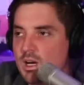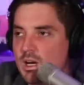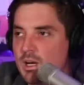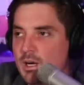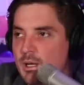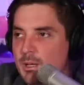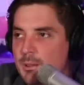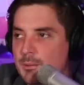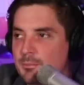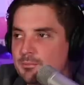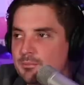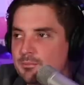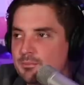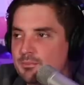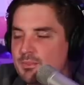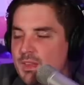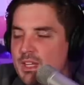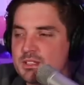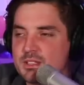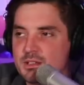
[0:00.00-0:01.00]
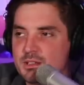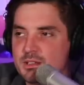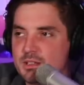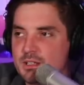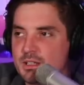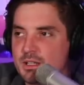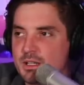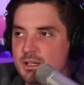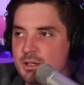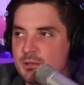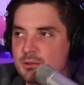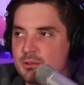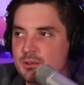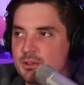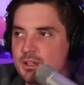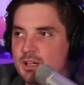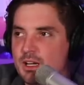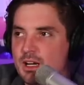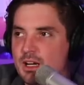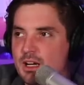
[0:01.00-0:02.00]
Um, you know.
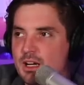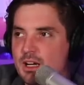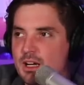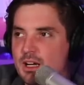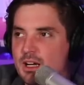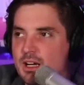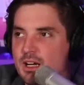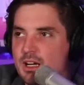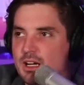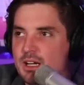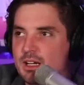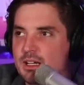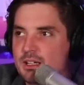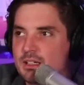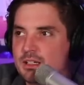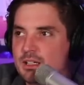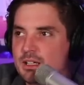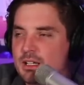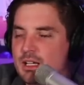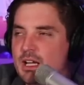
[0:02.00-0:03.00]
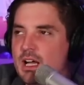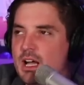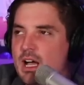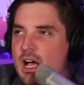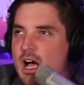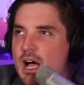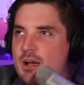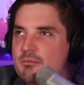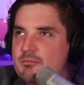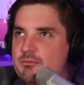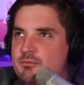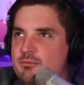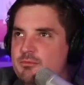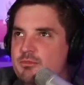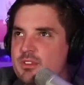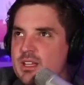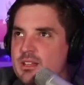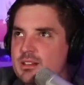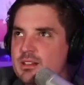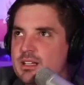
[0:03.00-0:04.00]
Uh, How are you feeling? I'm
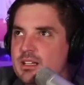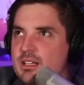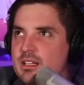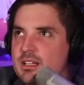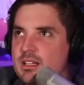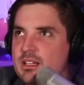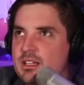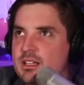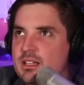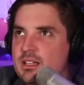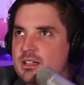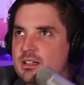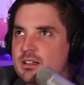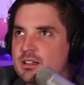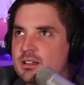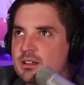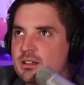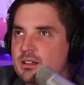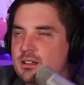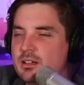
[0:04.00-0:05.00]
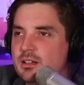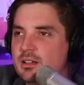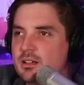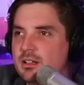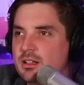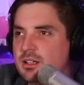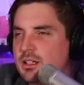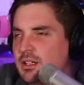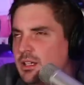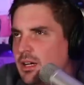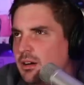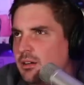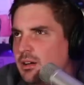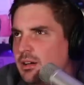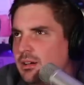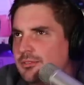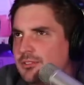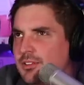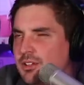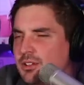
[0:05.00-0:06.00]
feeling. You know,
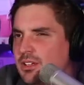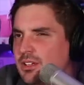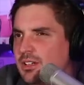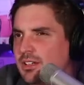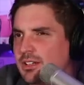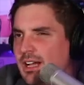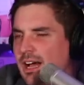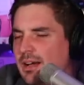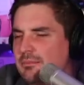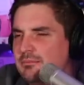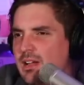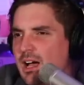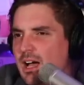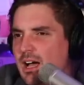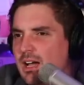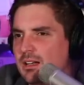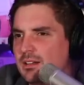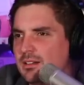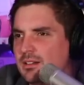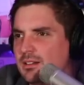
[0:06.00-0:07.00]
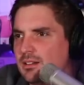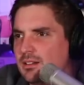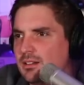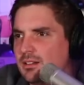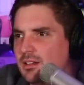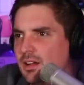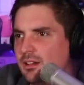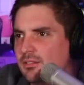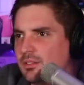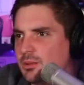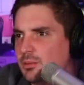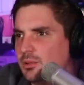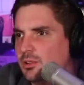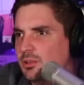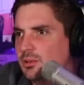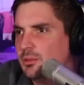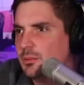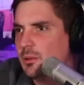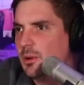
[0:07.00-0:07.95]
I feel good. I'm not. I mean, this show is comfortable